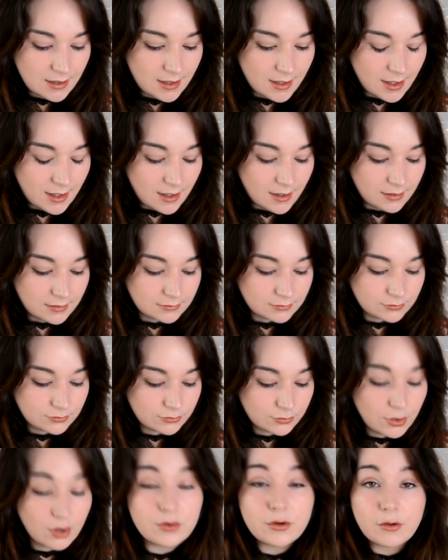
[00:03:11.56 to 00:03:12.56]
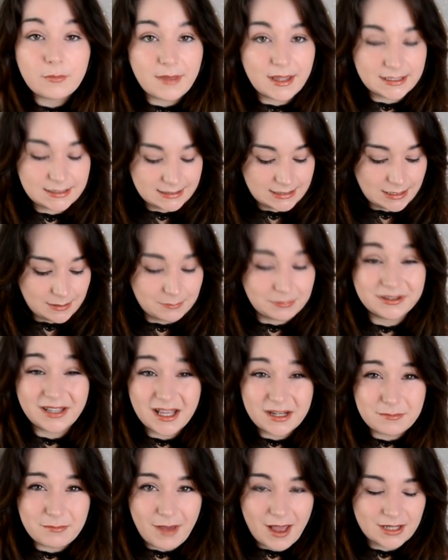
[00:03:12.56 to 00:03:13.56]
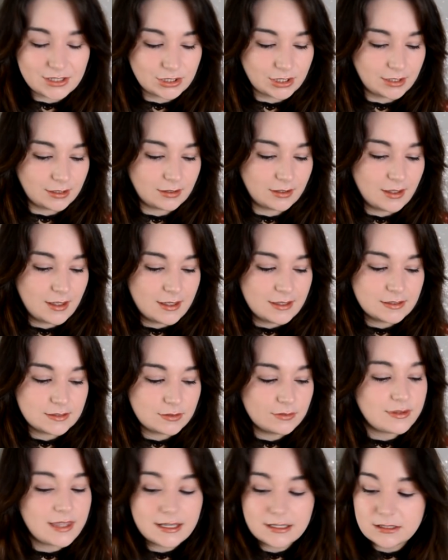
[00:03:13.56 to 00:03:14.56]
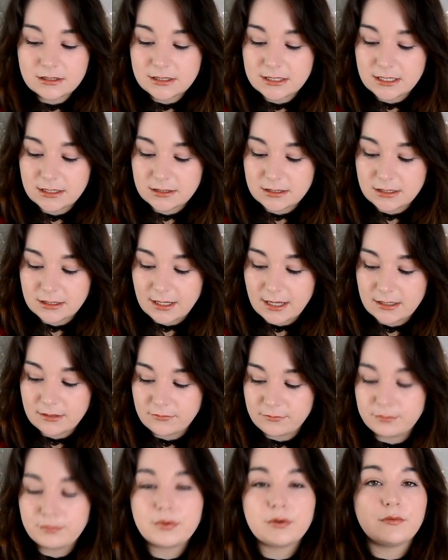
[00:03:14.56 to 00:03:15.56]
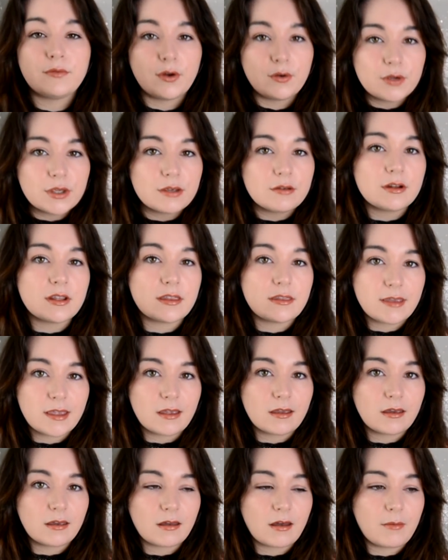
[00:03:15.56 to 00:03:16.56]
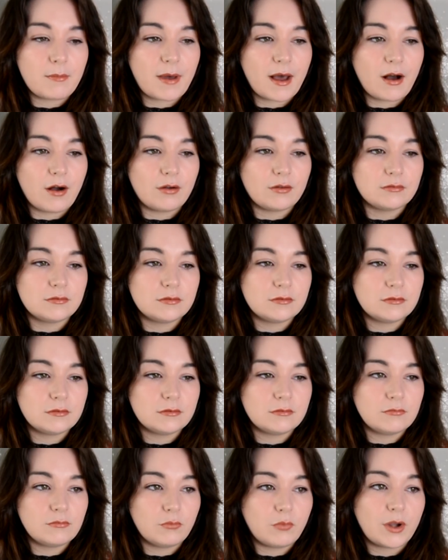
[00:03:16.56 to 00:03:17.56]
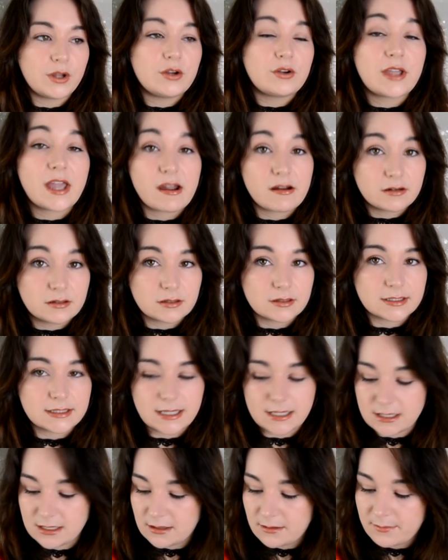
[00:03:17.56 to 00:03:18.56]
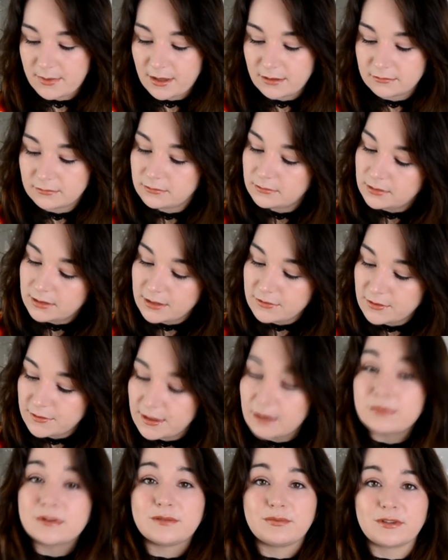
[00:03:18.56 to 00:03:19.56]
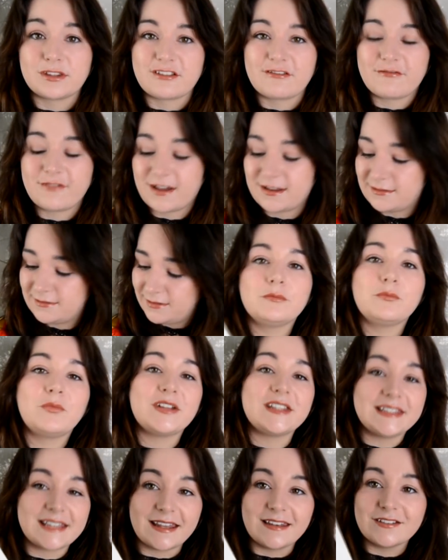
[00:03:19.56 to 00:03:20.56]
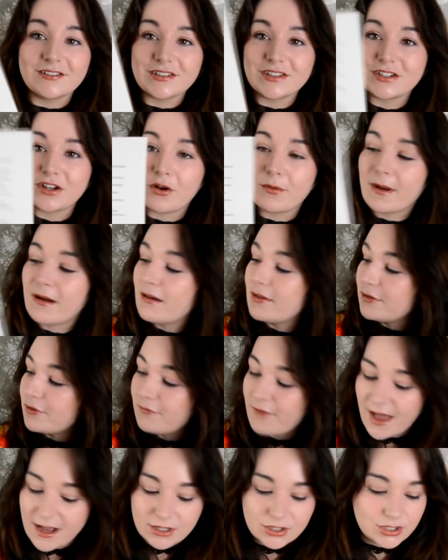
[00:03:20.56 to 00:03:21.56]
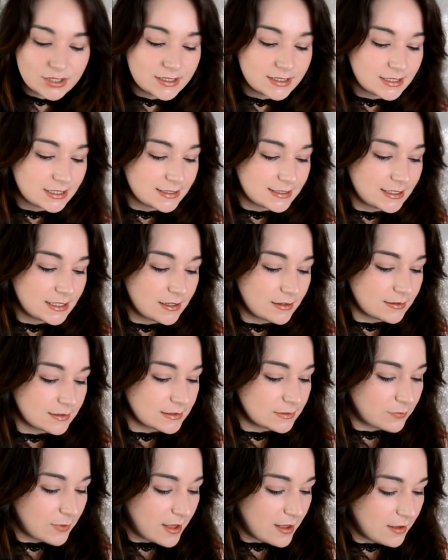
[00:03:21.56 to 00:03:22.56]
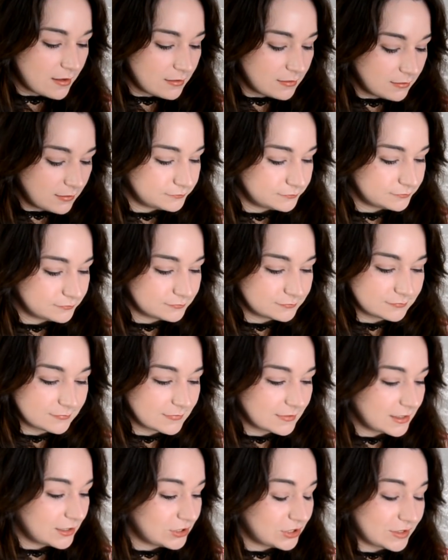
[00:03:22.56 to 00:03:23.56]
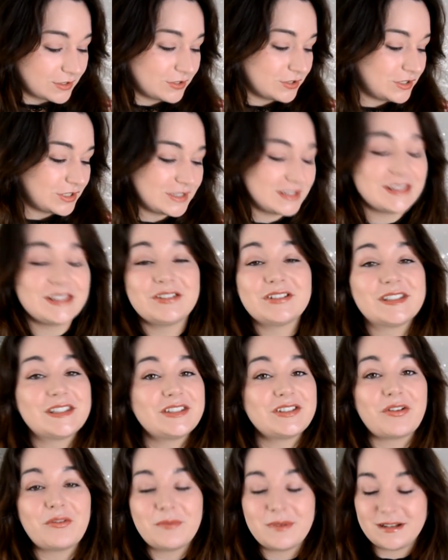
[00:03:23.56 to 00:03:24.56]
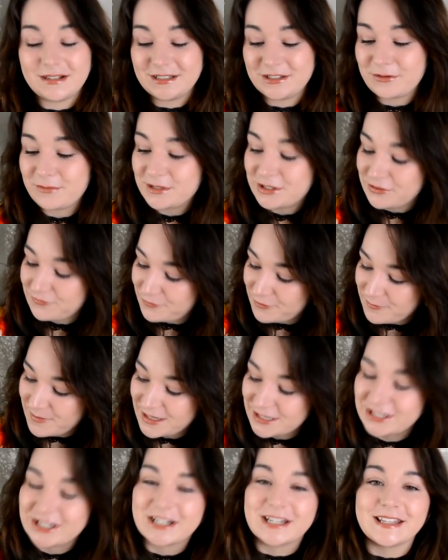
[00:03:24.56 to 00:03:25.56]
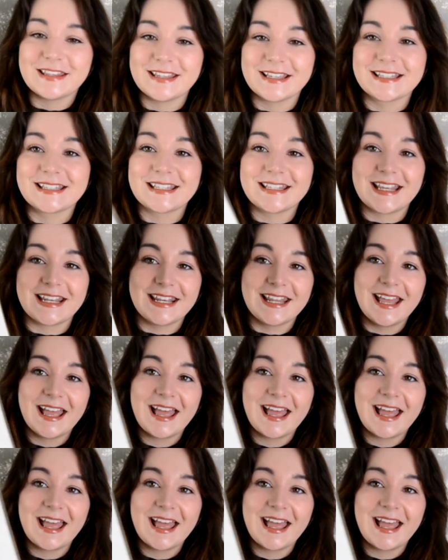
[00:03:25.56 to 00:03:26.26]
chronomancy, blood magic. So things to kind of provoke you to think about what your character's thinking about. And I thought that was really fun. What Sentinels know about other factions is in here as well. There's so much information in this, and then